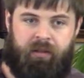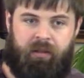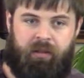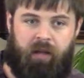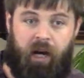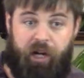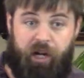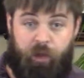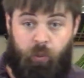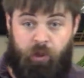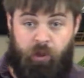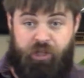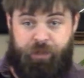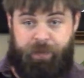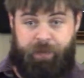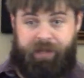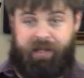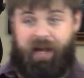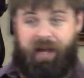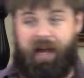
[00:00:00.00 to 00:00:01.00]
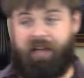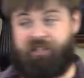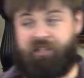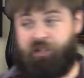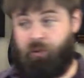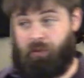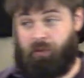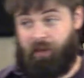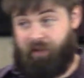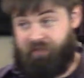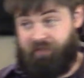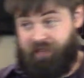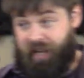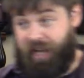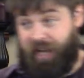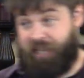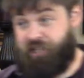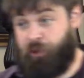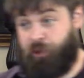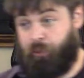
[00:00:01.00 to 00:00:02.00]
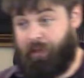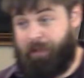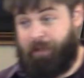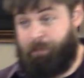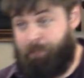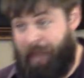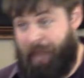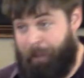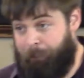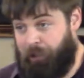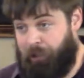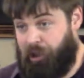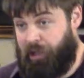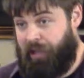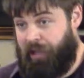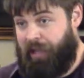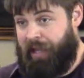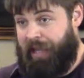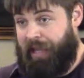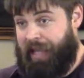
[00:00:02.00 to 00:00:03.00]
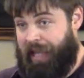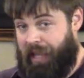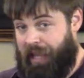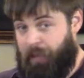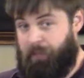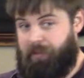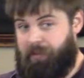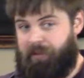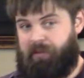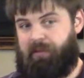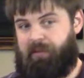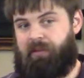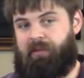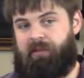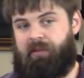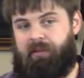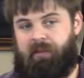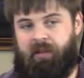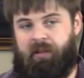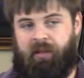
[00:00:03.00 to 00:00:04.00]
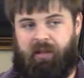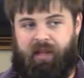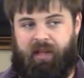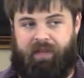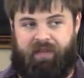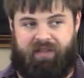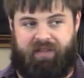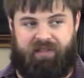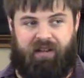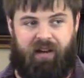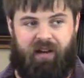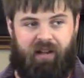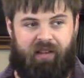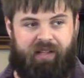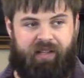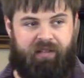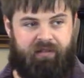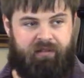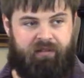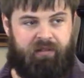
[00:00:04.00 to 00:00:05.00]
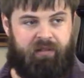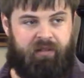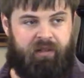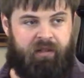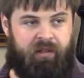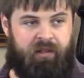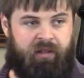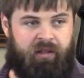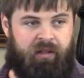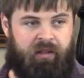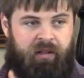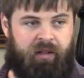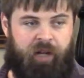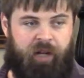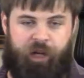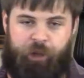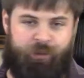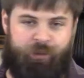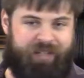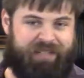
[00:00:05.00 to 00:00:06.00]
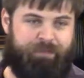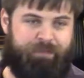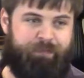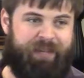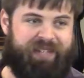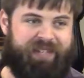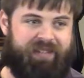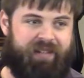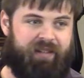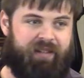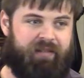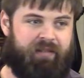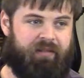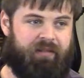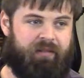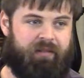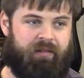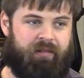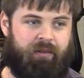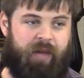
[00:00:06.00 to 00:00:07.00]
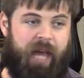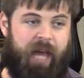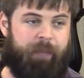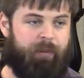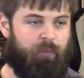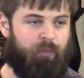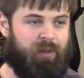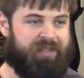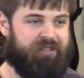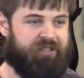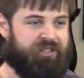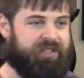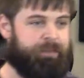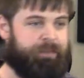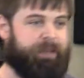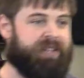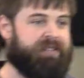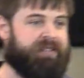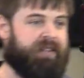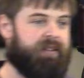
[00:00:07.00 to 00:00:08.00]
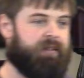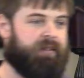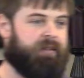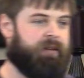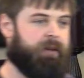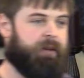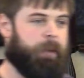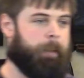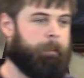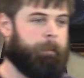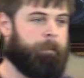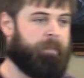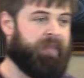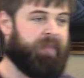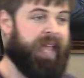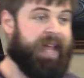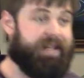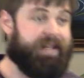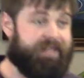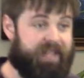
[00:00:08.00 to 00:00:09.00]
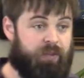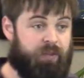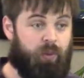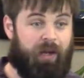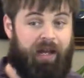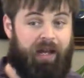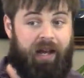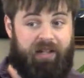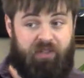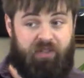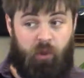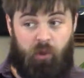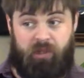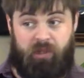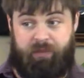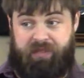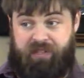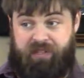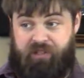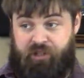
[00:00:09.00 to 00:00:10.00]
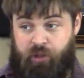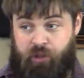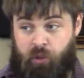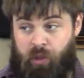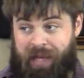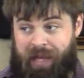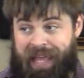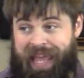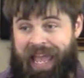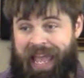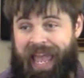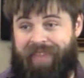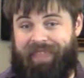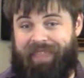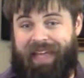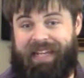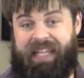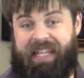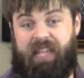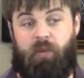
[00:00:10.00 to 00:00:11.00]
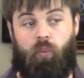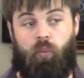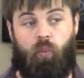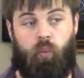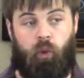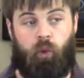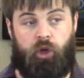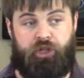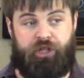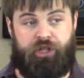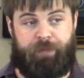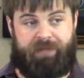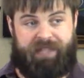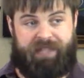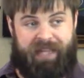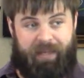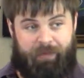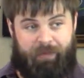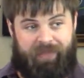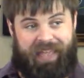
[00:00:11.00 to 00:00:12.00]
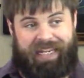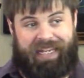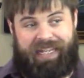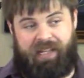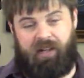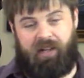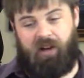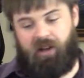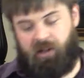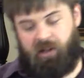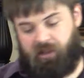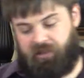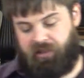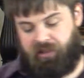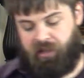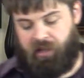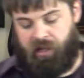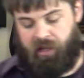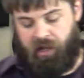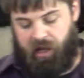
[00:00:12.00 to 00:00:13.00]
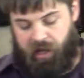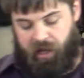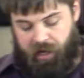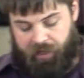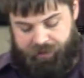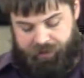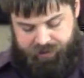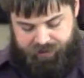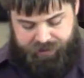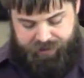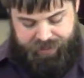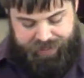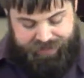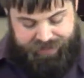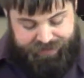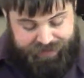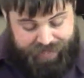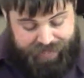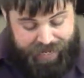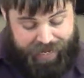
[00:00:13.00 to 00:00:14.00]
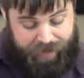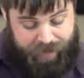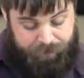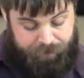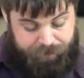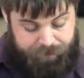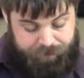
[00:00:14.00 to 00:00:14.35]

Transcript: Are you worshiping God? Do you love God? Do you remember Him in this calling? Or are you just busy? Abram wasn't just busy. He did what God told him to do, and then he worshiped Him. Then he called on His name.